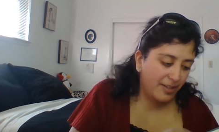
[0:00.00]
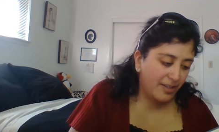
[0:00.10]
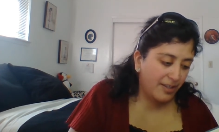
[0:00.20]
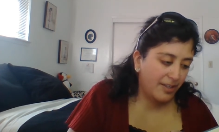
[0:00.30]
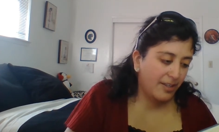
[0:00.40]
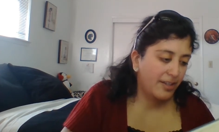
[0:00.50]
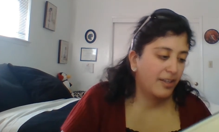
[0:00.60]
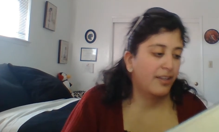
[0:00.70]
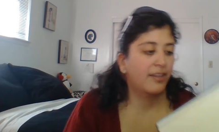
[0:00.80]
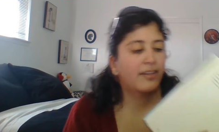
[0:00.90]

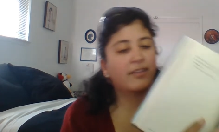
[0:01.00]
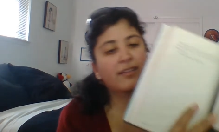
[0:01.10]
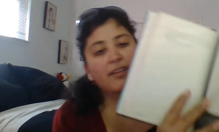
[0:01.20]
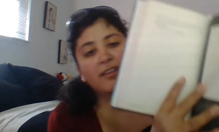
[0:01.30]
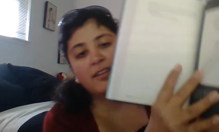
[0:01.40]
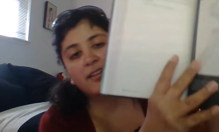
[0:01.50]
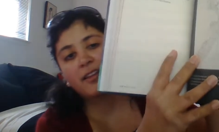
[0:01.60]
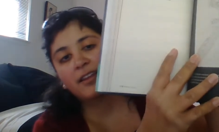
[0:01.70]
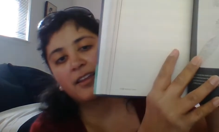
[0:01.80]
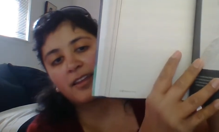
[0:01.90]

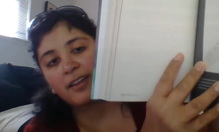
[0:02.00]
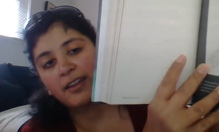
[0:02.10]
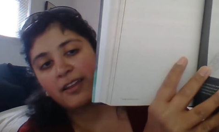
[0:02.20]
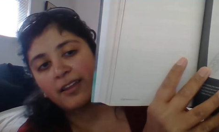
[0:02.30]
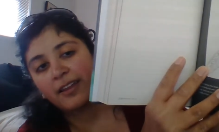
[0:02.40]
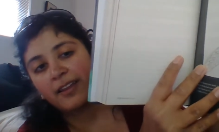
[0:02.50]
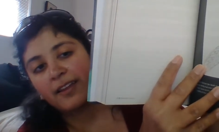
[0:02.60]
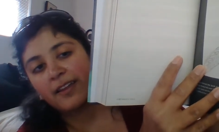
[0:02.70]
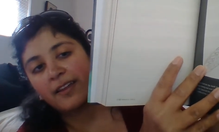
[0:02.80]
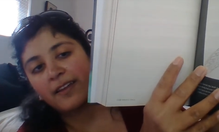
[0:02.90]

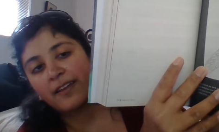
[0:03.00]
[no speech]